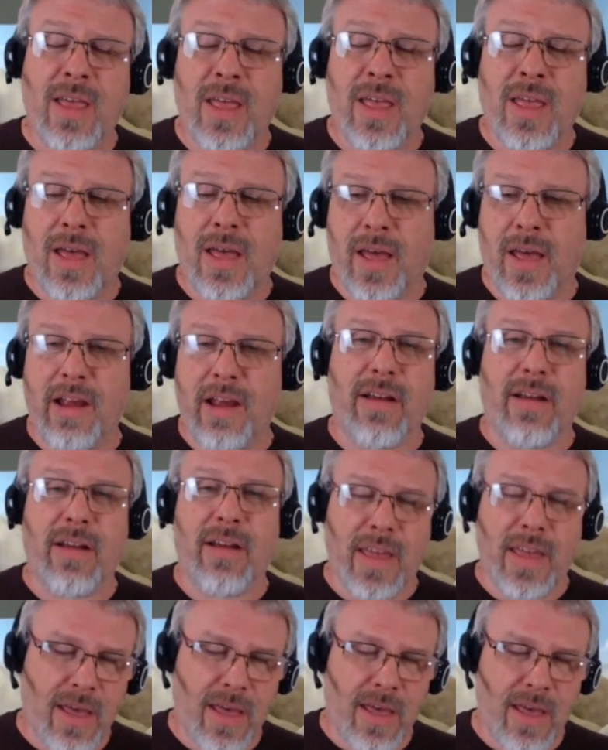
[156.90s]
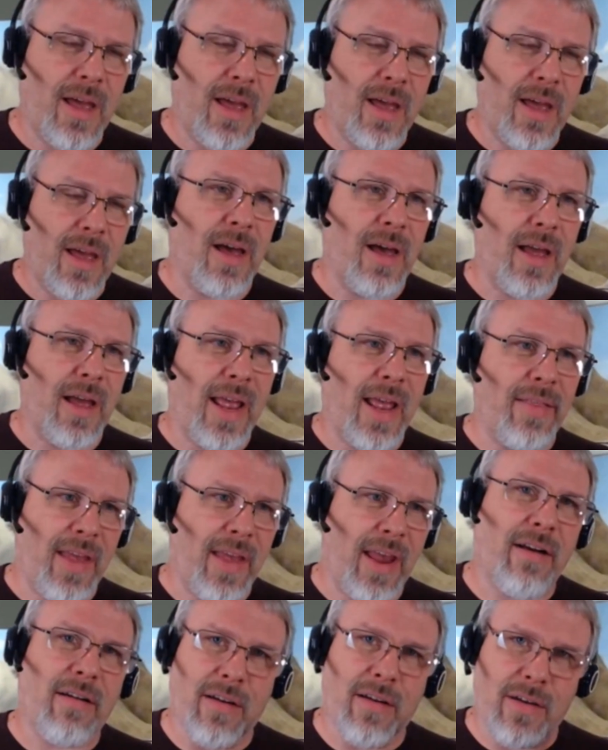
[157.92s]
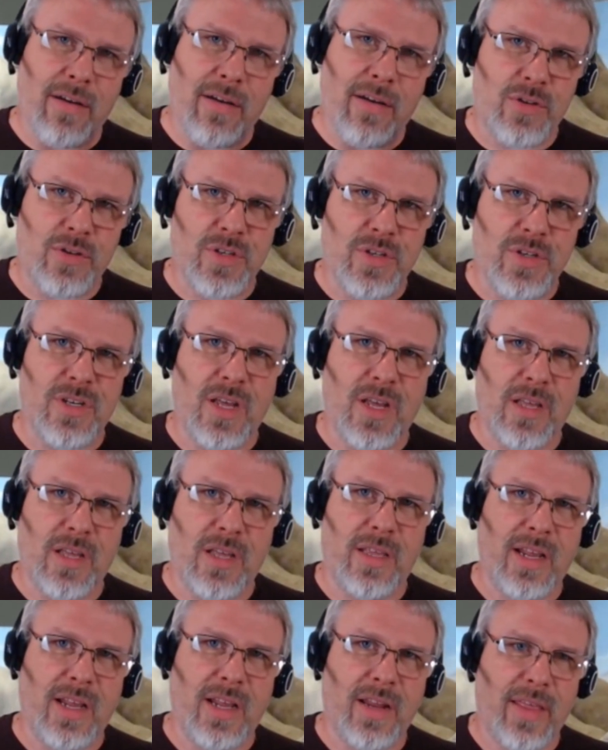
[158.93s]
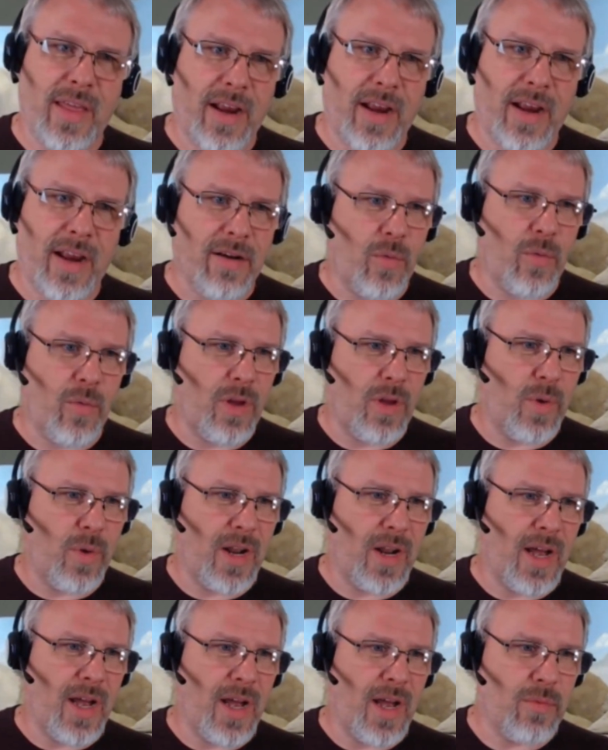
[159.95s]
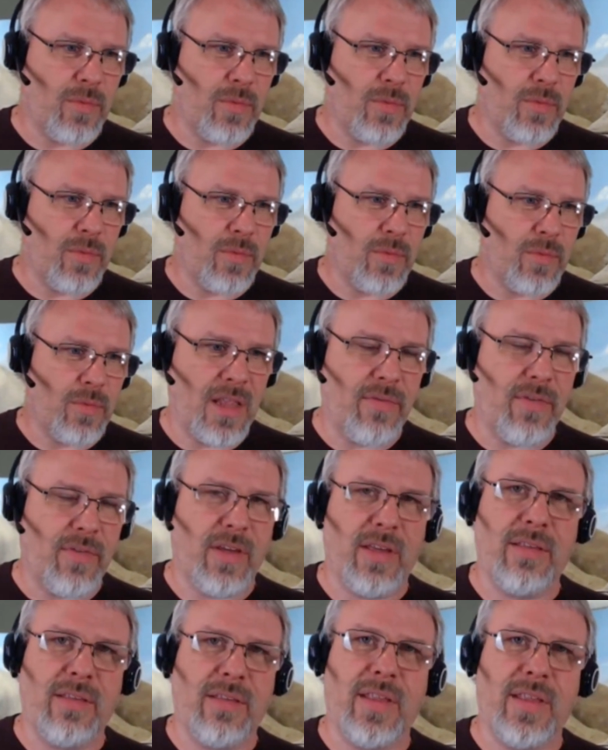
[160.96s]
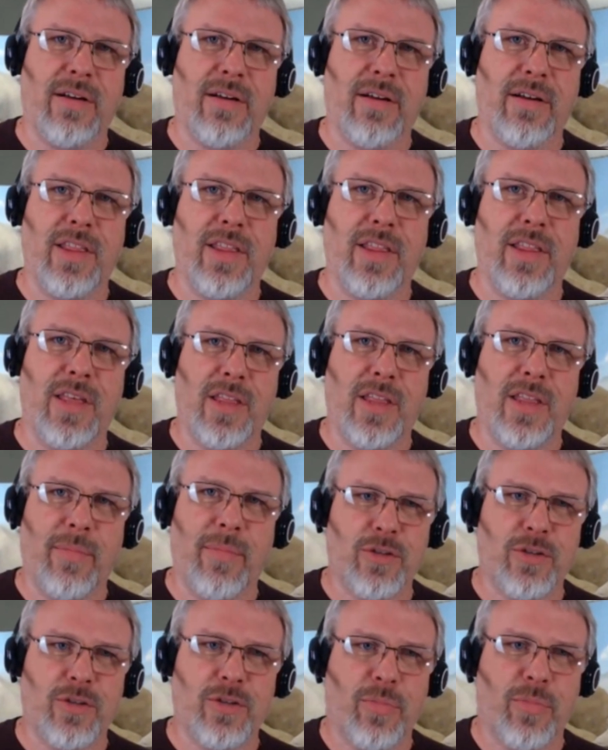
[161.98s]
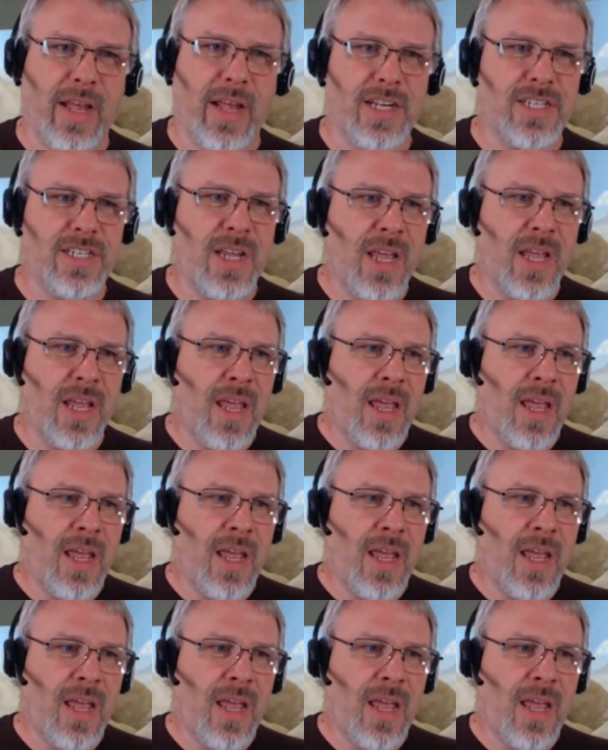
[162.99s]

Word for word: uh, area uh, and era, which was the kind of the era when I was living there in the in the Metroplex.